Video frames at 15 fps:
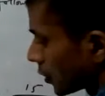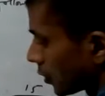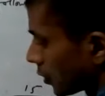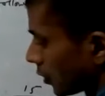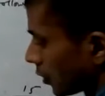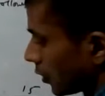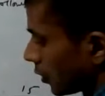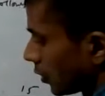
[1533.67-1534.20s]

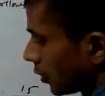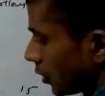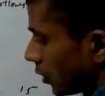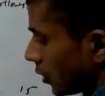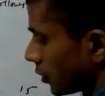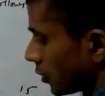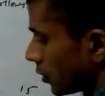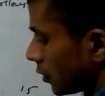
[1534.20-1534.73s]
next
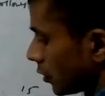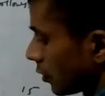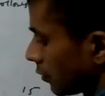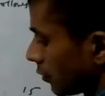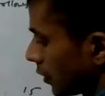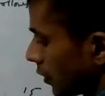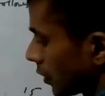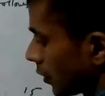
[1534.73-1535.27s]
is the
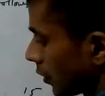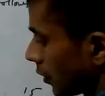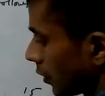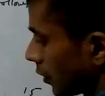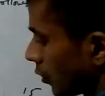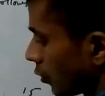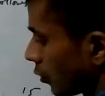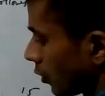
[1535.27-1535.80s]
term is
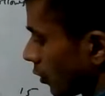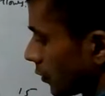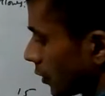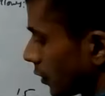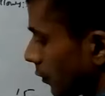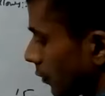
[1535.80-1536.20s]
112.